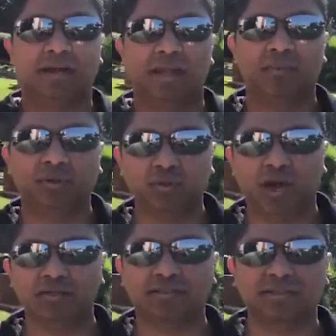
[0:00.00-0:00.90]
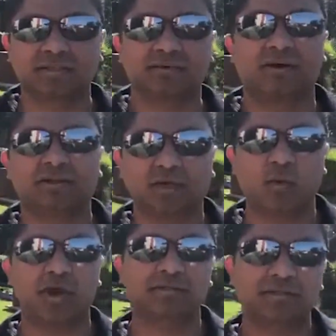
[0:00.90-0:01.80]
that are able to answer all the
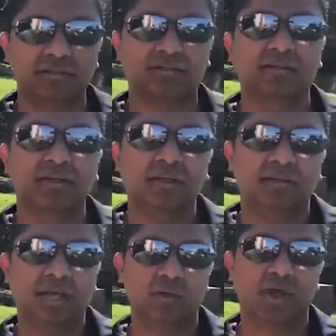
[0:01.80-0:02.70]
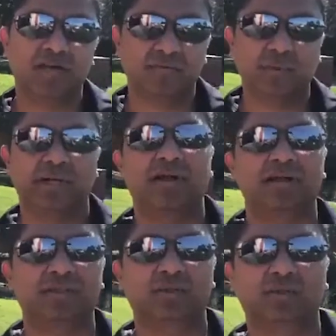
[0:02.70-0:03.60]
questions that you have with
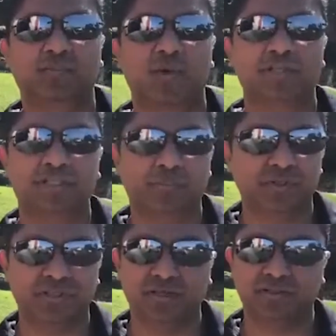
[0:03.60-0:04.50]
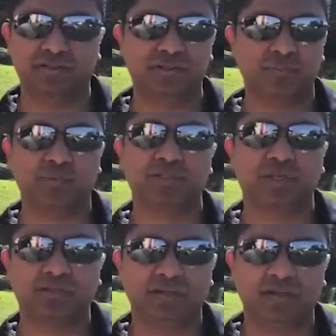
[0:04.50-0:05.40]
regards to bonus depreciation,
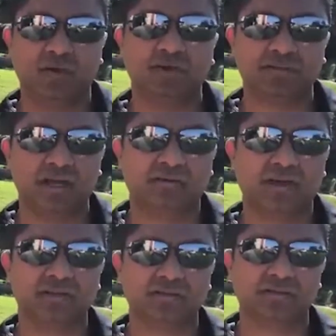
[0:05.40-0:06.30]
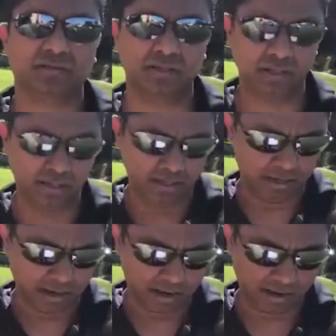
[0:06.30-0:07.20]
and cost segregations.
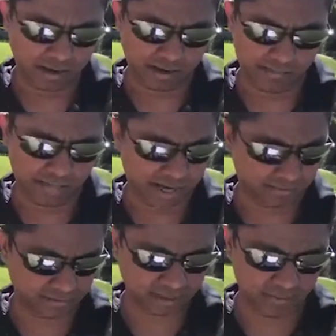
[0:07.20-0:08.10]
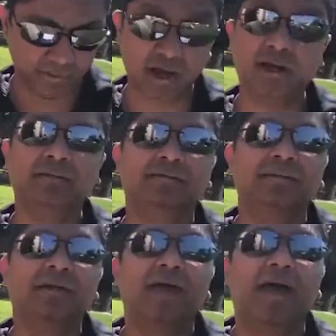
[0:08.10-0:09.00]
I think I'm done,
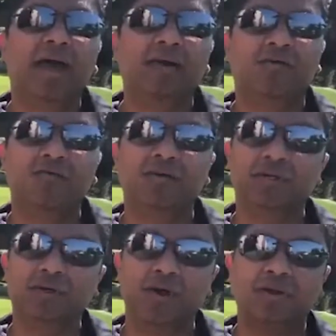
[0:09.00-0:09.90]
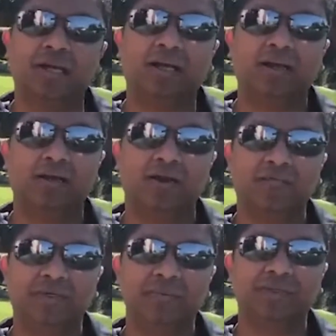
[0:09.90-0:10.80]
and hopefully you got a lot
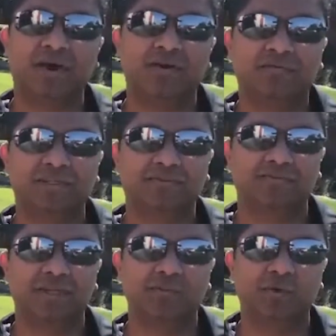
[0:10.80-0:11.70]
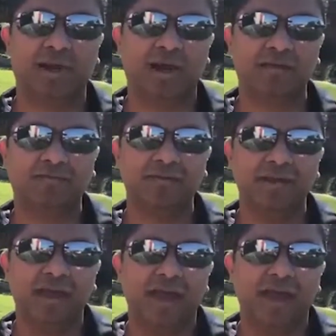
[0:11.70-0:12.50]
of tips out of this Facebook Live.